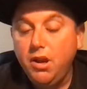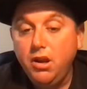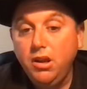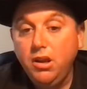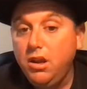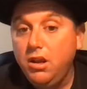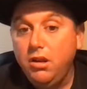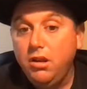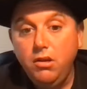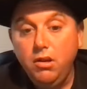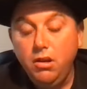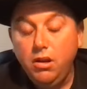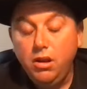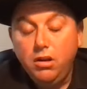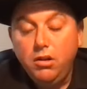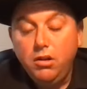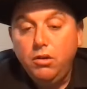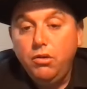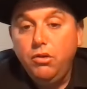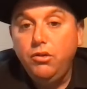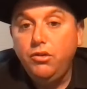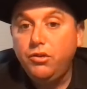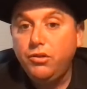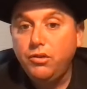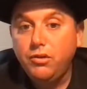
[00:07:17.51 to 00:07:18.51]
you know, you, you
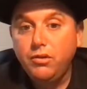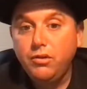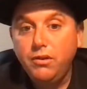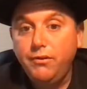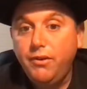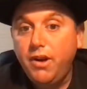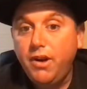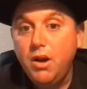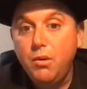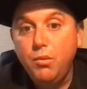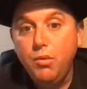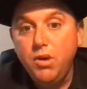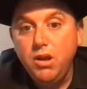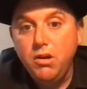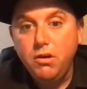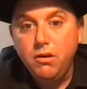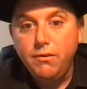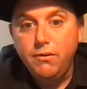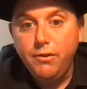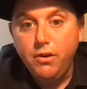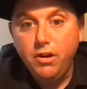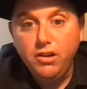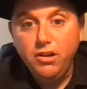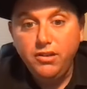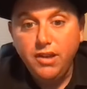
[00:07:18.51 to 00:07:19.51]
could lose the front
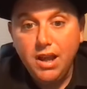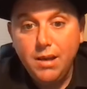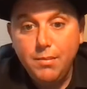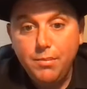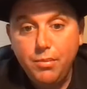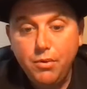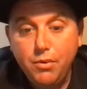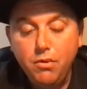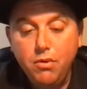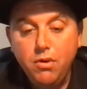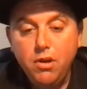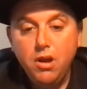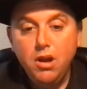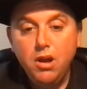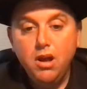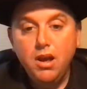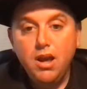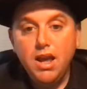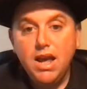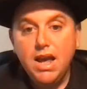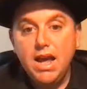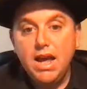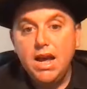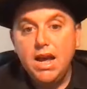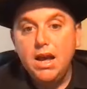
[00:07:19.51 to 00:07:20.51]
wheel, for example.
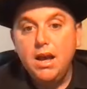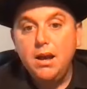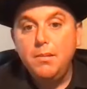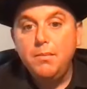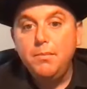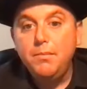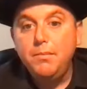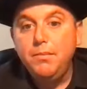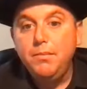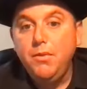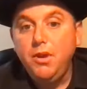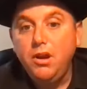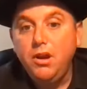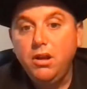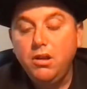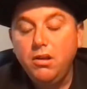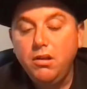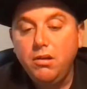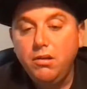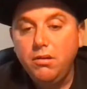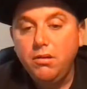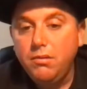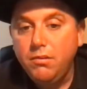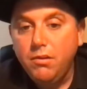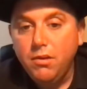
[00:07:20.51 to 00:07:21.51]
Um, you
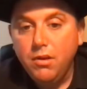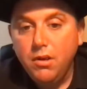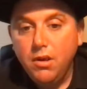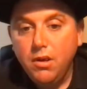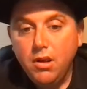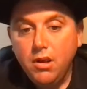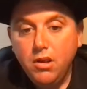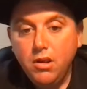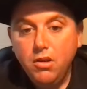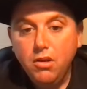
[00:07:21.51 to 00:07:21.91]
know, can